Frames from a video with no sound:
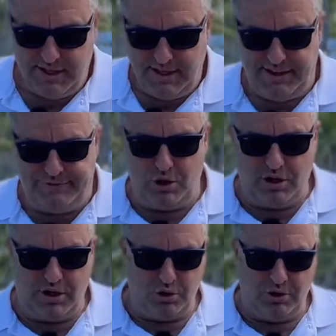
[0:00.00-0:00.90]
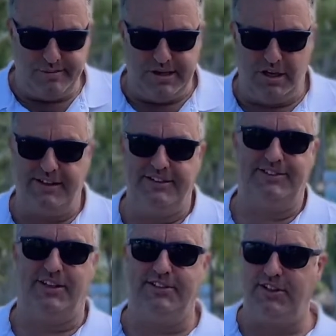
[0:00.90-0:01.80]
if you're a North American
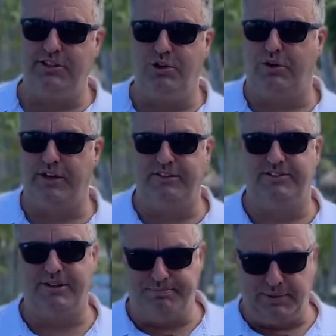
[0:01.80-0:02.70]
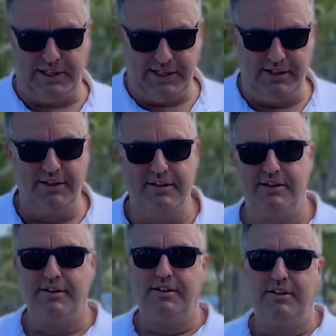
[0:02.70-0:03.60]
citizen, you can simply
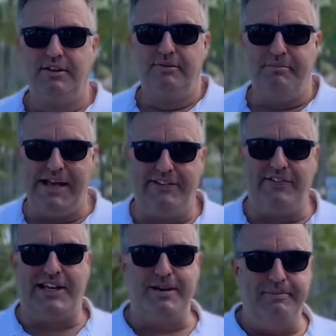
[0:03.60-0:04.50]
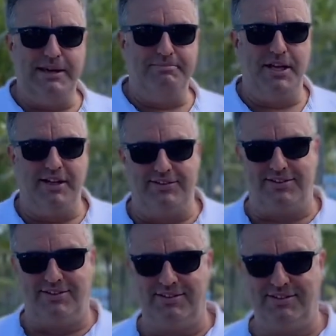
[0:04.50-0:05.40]
make the commitment